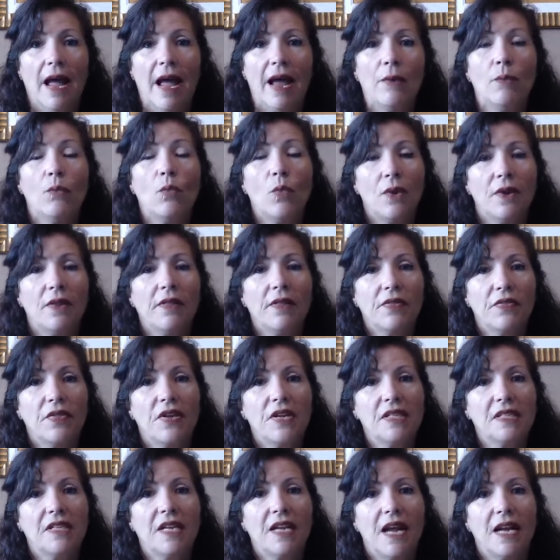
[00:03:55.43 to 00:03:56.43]
And one of the
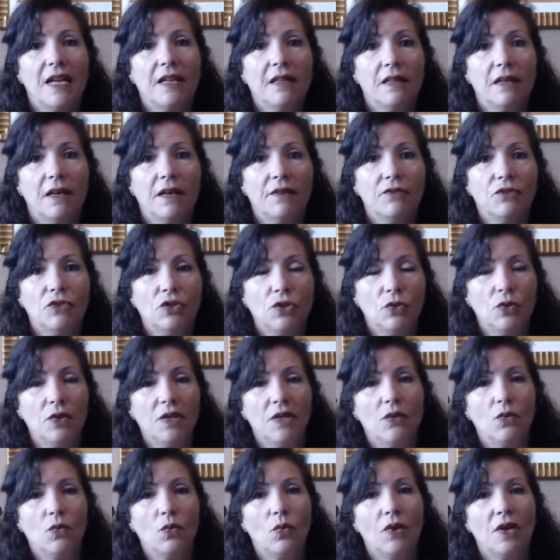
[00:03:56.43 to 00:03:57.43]
things that I love
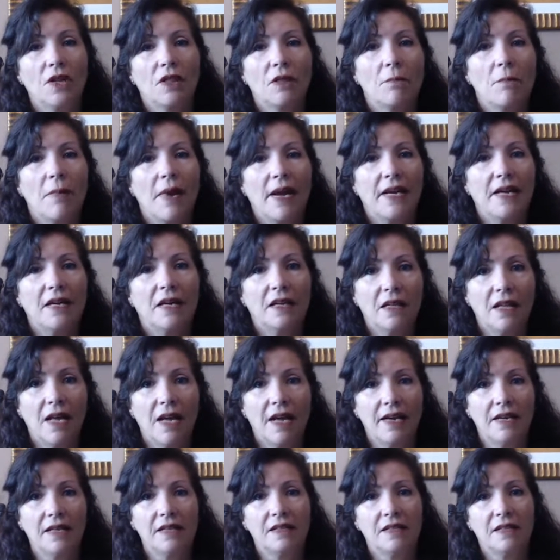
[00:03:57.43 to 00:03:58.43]
doing with my
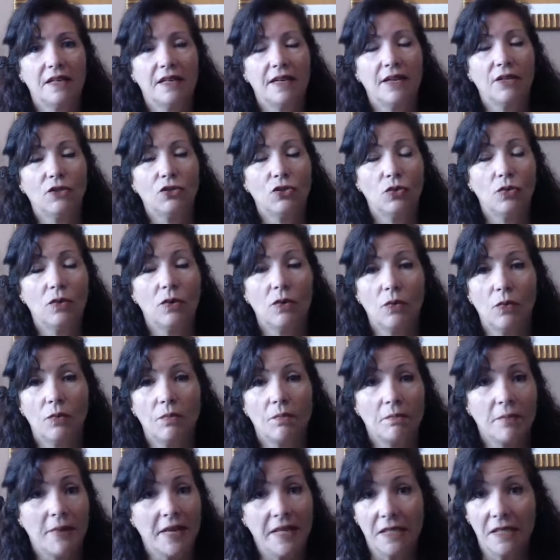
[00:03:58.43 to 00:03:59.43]
clients, and I do
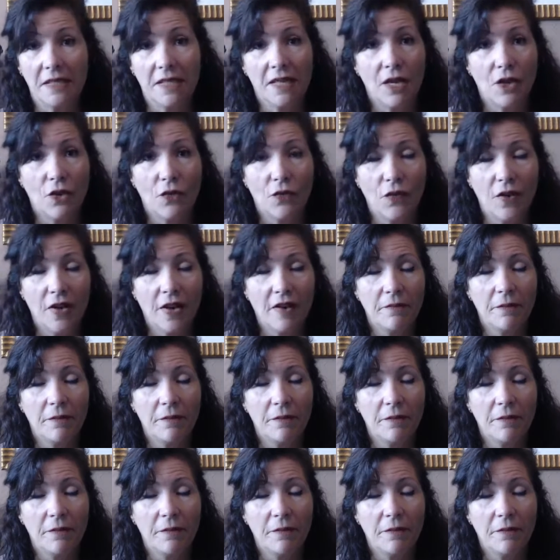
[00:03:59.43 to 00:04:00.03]
it myself,